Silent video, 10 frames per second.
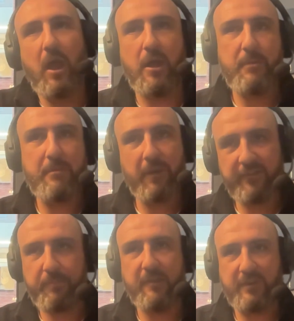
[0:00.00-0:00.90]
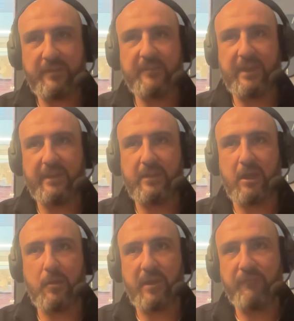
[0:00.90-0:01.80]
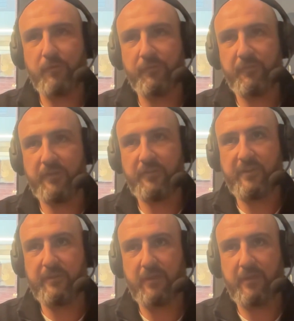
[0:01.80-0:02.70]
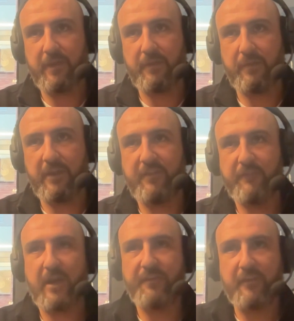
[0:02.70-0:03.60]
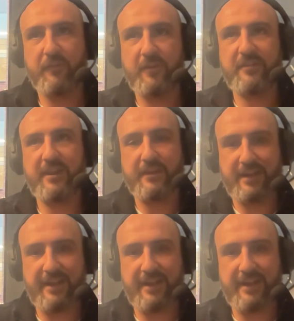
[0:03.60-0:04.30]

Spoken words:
In my experience, if you're first in, and if they've had that first click on